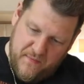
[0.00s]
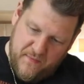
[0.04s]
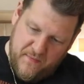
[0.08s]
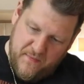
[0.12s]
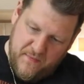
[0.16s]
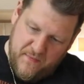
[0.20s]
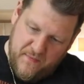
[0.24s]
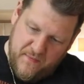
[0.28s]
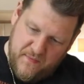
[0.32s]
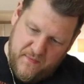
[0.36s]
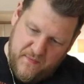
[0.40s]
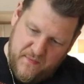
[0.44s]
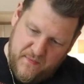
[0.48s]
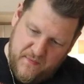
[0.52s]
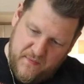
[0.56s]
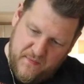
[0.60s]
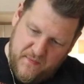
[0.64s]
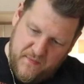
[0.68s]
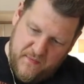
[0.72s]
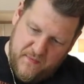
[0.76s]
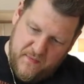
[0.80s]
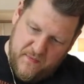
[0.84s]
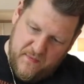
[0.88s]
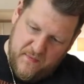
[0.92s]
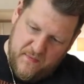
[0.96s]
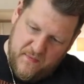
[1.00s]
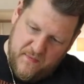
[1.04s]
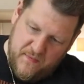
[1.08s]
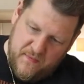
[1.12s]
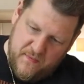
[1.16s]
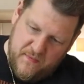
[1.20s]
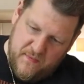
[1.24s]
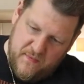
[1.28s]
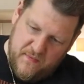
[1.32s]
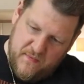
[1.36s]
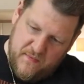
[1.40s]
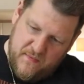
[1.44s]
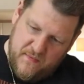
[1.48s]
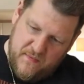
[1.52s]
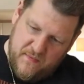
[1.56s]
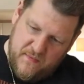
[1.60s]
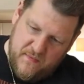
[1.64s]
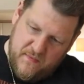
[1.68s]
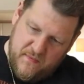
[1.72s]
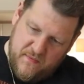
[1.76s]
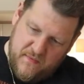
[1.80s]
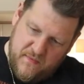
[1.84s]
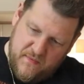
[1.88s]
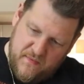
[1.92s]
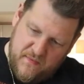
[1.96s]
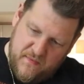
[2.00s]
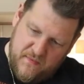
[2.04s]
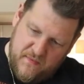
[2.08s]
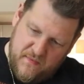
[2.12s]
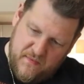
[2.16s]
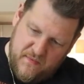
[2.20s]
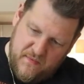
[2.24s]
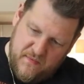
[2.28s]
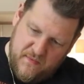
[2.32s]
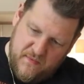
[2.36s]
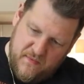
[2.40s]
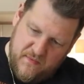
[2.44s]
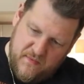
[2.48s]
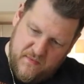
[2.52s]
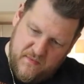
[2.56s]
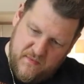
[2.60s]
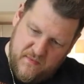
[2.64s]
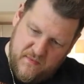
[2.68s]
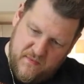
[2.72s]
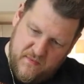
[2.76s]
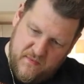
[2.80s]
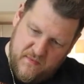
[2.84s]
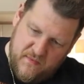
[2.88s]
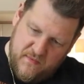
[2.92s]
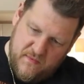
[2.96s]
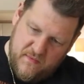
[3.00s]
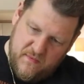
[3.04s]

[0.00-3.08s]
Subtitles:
Nobody speaks.